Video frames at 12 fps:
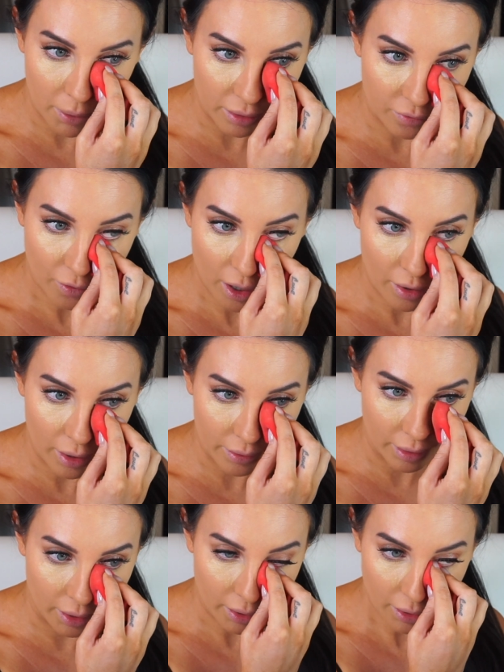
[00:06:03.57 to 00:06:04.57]
as far as
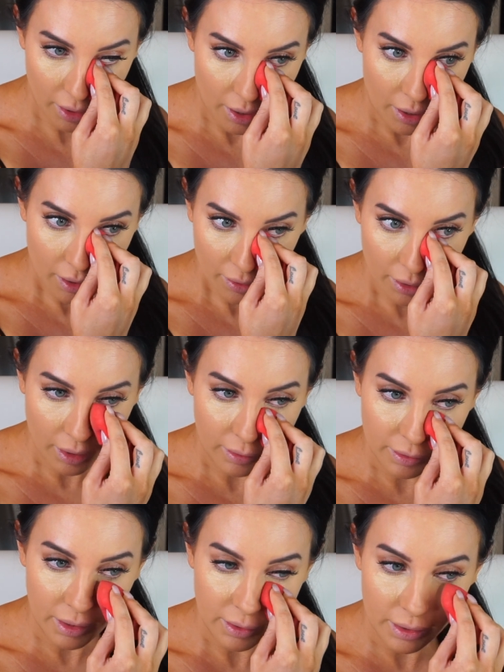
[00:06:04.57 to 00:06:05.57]
like the
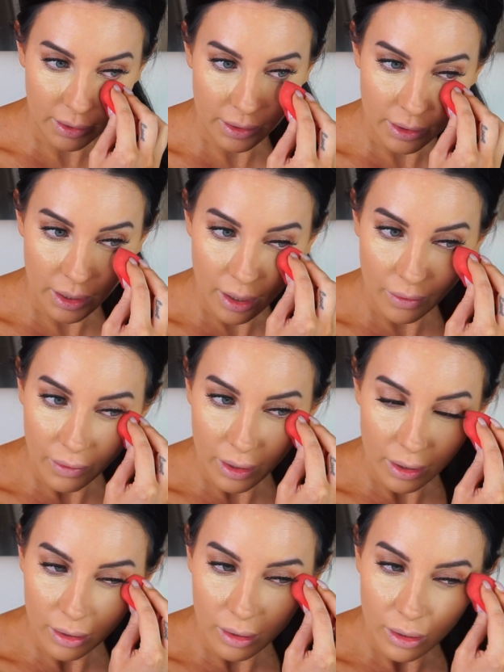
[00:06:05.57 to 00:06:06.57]
consistency of
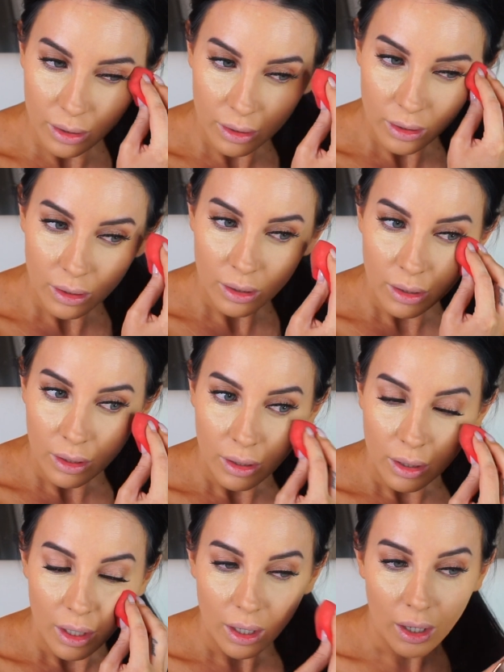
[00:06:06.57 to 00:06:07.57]
it.
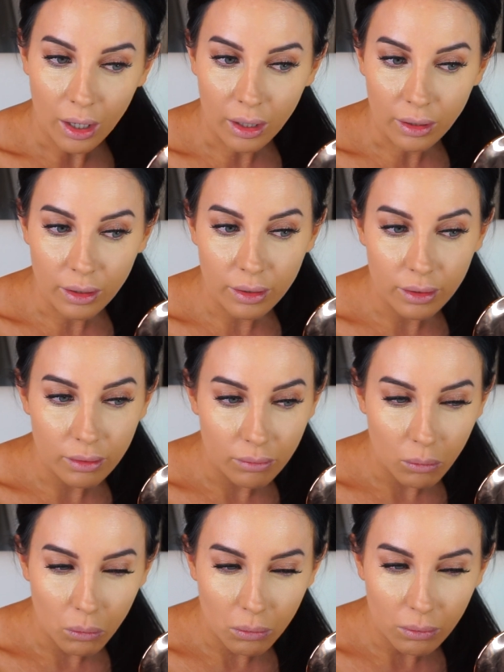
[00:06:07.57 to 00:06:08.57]
And
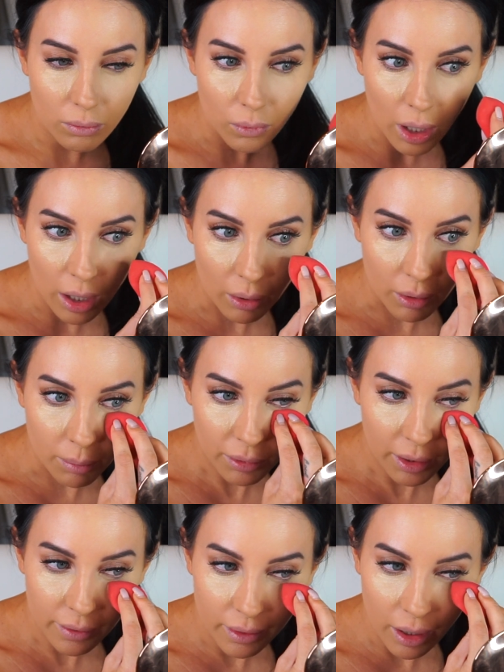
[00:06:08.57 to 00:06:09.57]
wow, it
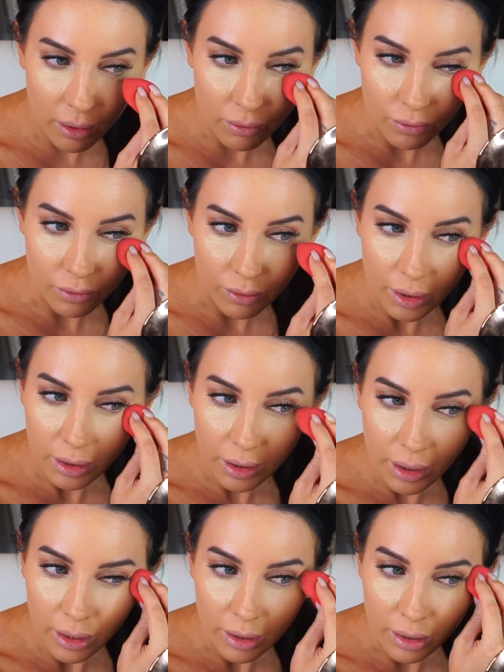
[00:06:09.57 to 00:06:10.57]
blended out
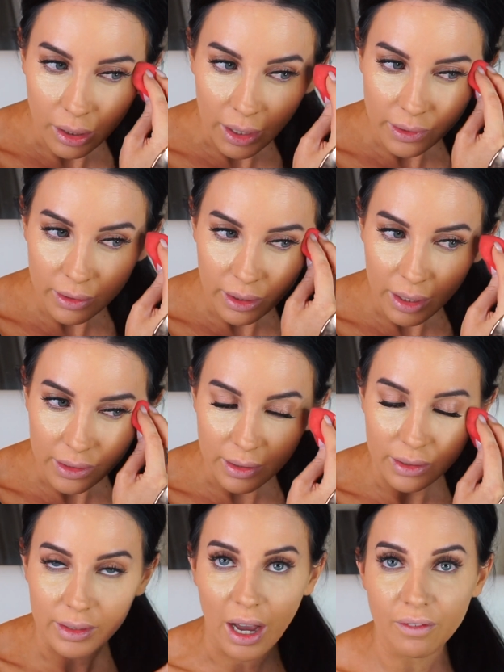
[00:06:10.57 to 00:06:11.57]
really nicely.
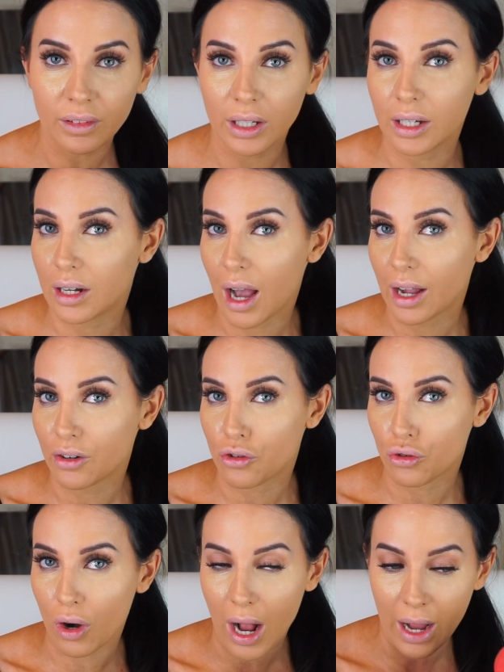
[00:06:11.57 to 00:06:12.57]
It's definitely not
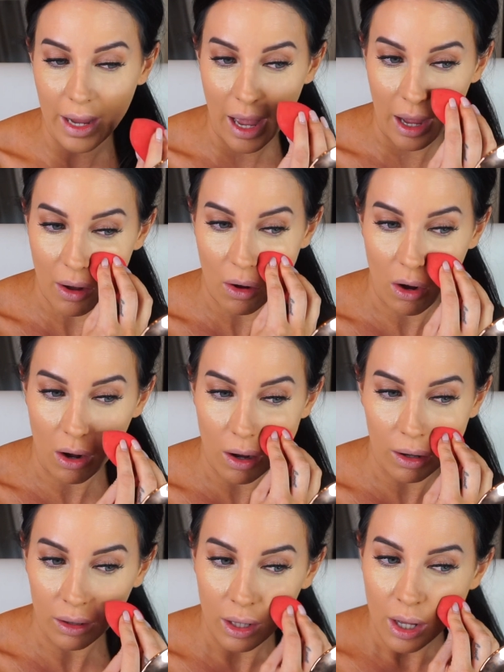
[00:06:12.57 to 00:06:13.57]
dry at
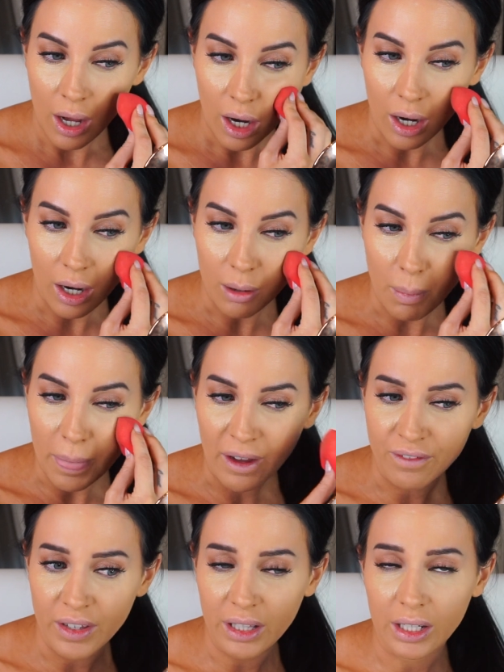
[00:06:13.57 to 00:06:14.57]
all. I
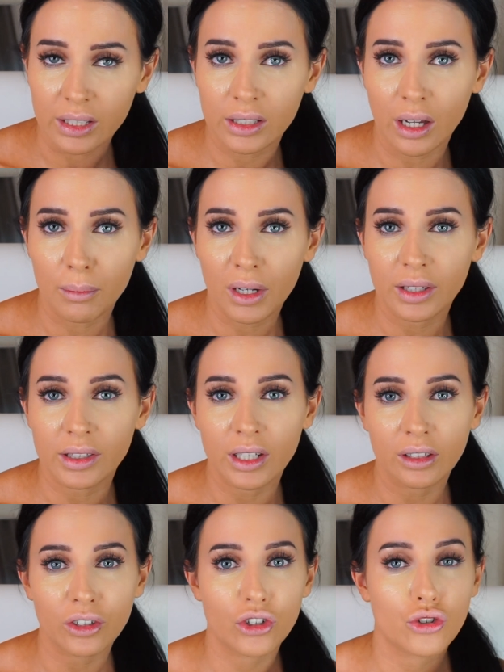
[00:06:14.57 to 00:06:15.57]
feel like some
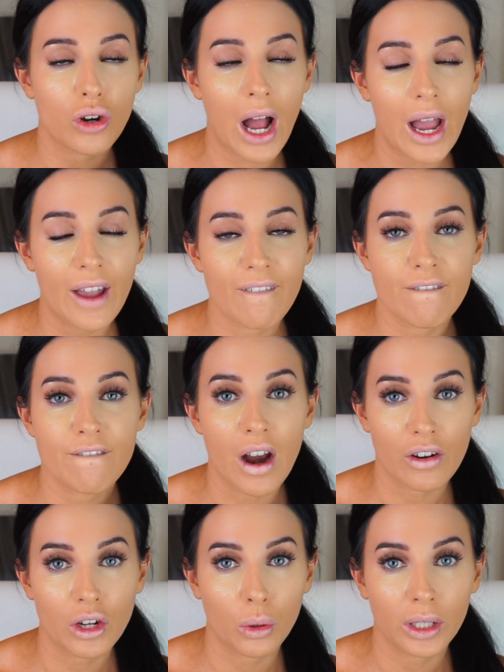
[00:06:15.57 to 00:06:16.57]
concealers dry
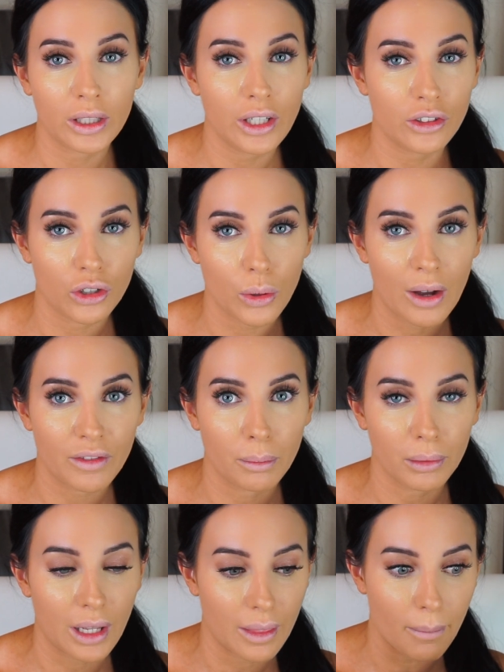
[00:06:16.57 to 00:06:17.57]
very quickly, so you have to
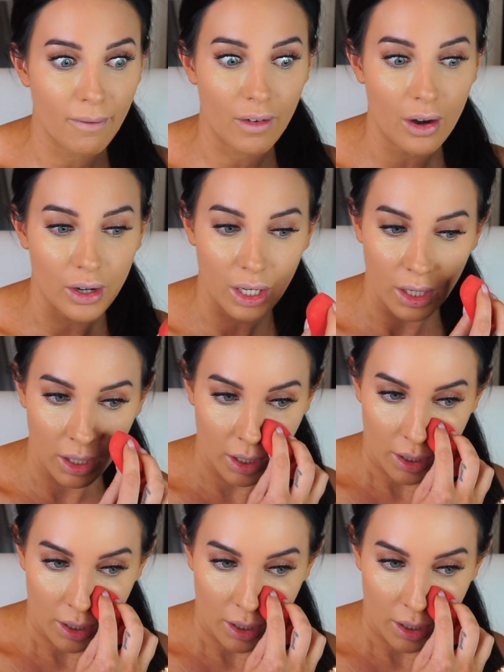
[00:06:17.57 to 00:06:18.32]
blend them very